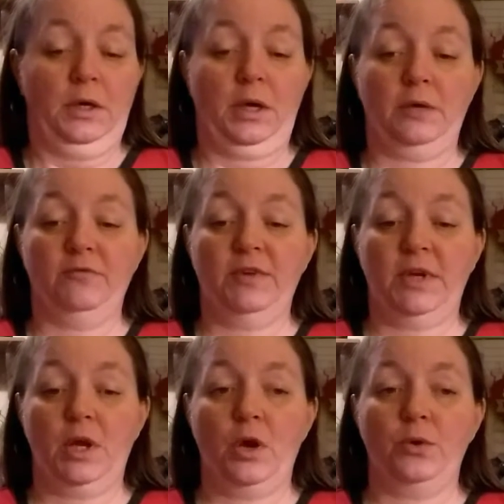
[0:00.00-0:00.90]

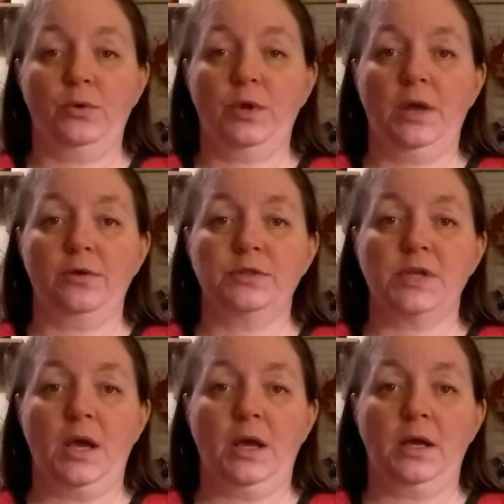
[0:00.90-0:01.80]
video the other
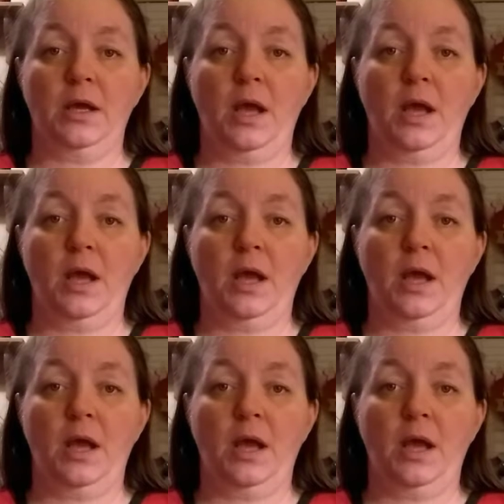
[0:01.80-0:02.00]
day,